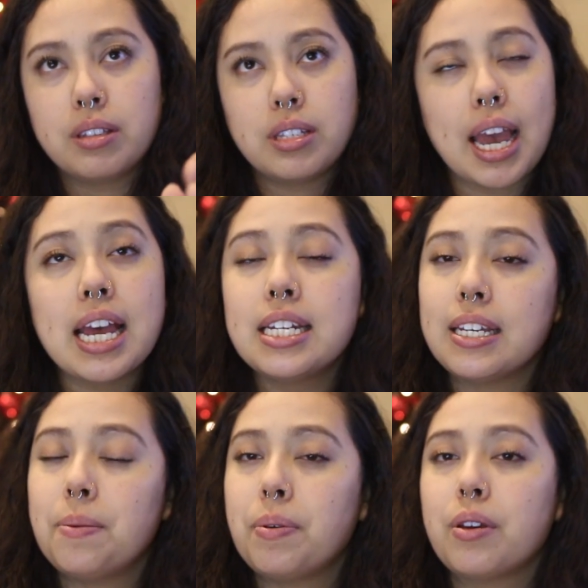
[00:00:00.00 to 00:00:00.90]
10
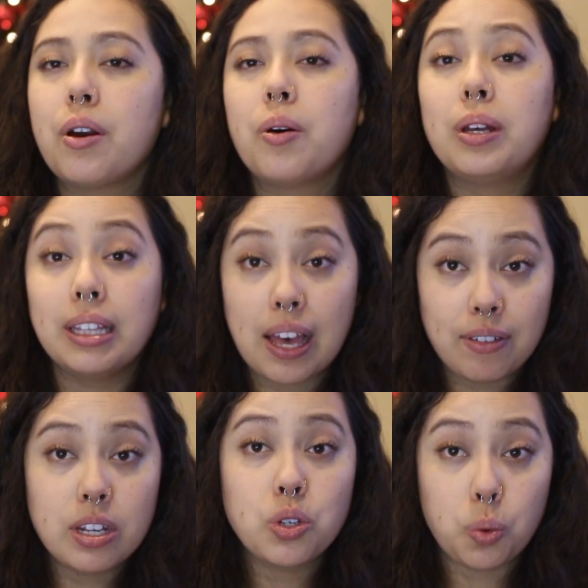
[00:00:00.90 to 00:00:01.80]
DPO,
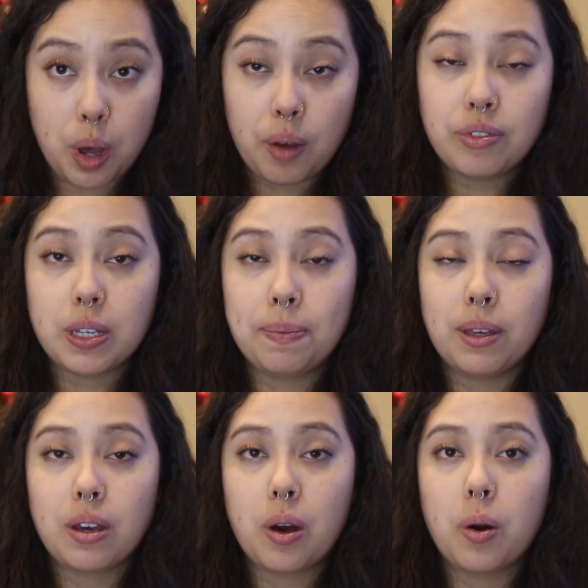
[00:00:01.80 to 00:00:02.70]
11, 12
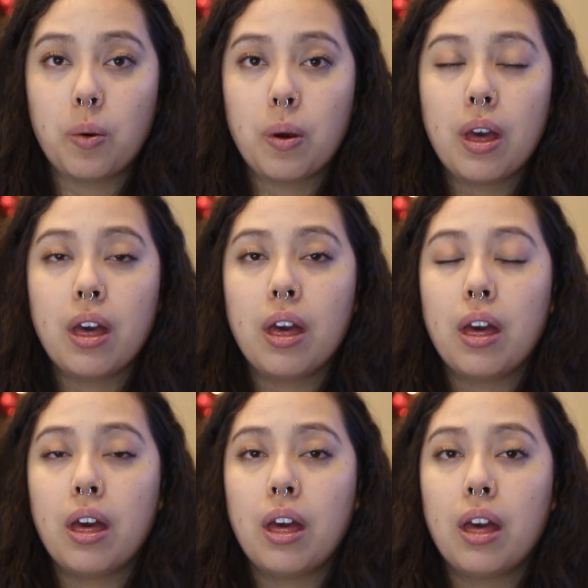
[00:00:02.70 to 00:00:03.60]
DPO,
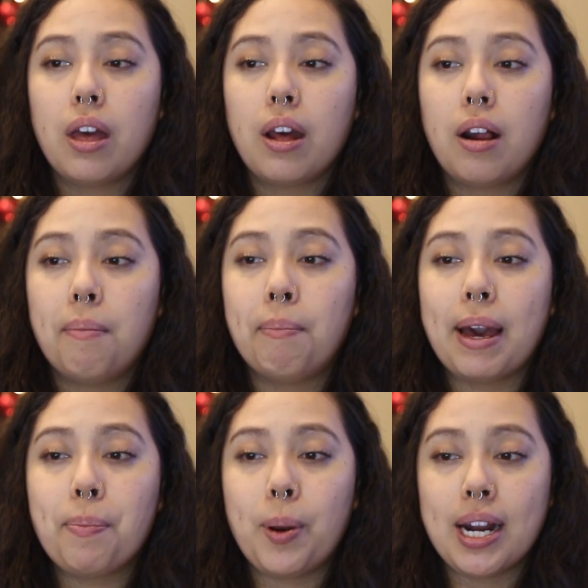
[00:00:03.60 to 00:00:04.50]

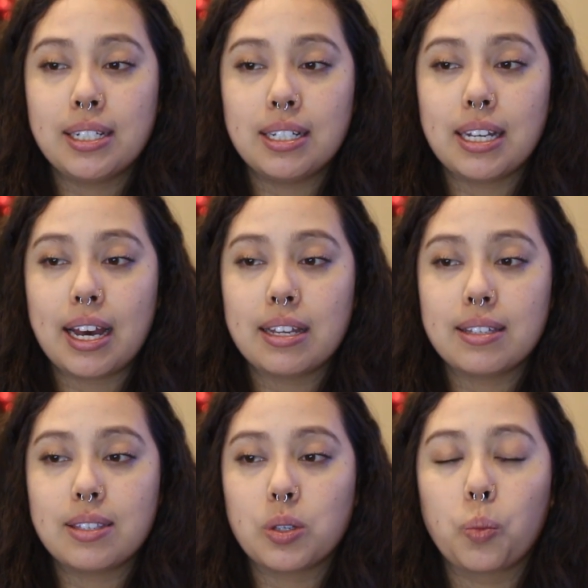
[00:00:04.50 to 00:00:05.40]
my pregnancy
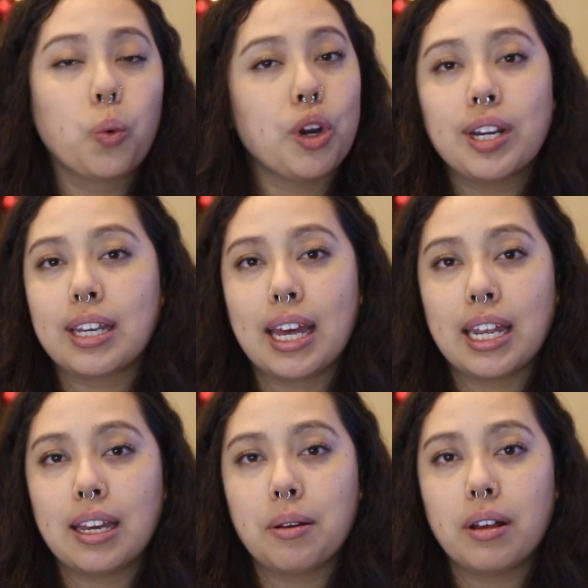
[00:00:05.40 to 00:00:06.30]
tests weren't
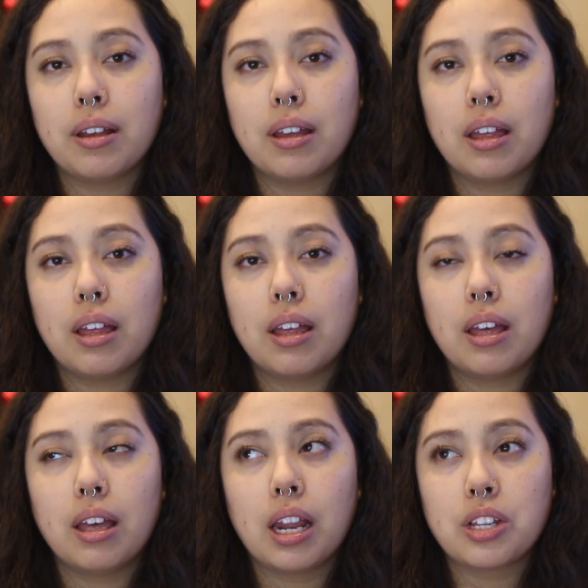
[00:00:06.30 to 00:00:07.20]
getting
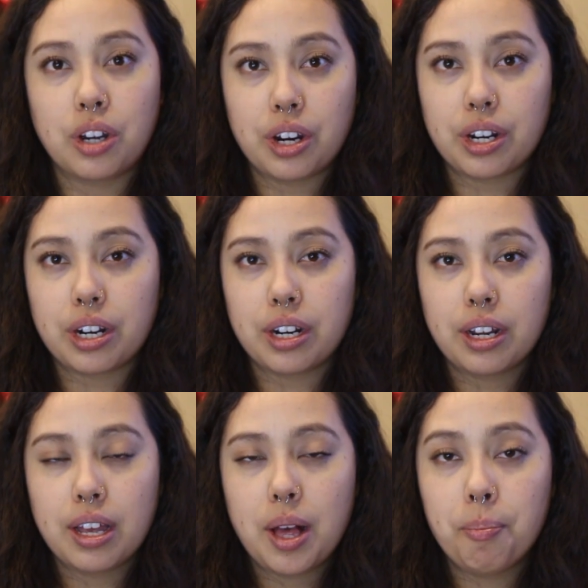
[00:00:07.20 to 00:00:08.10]
any darker,
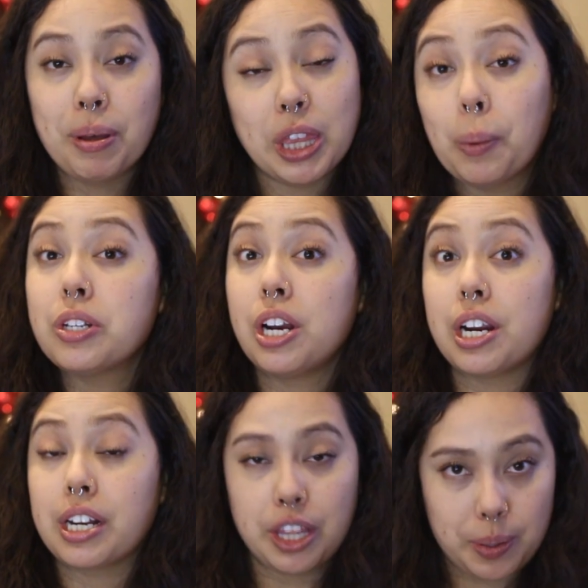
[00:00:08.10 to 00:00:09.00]
but they were
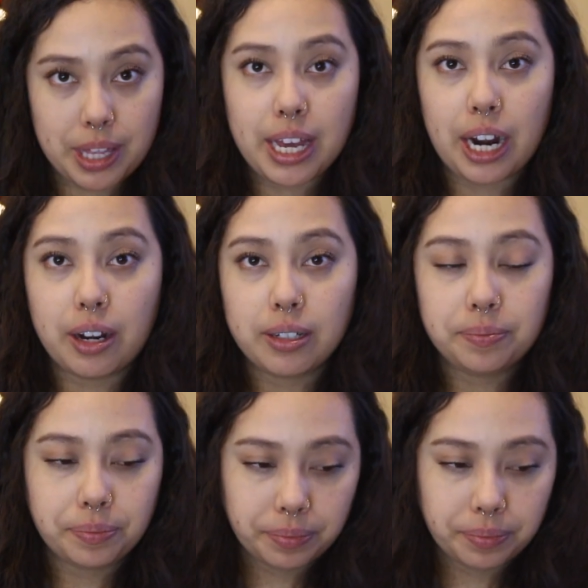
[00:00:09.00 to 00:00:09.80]
dark, they were there.